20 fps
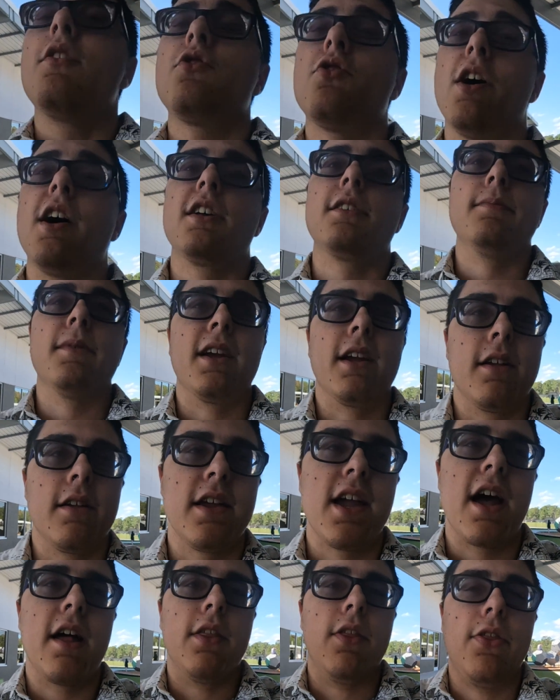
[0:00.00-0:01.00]
Trust me.
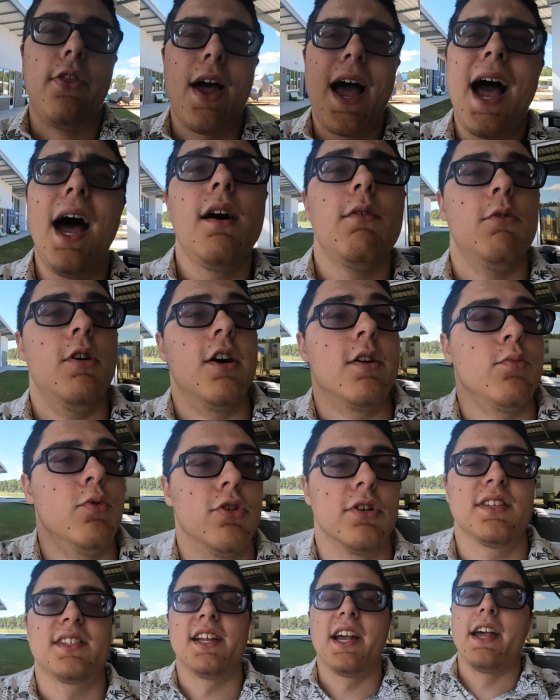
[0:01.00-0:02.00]
Yeah, that one
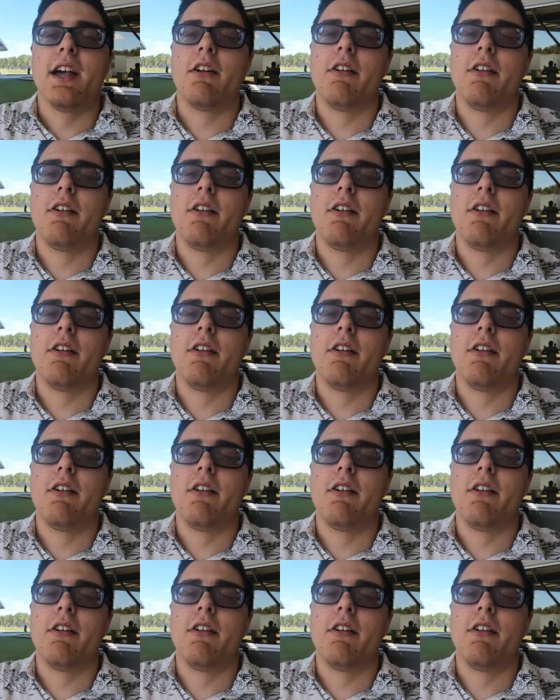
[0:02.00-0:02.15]
will stay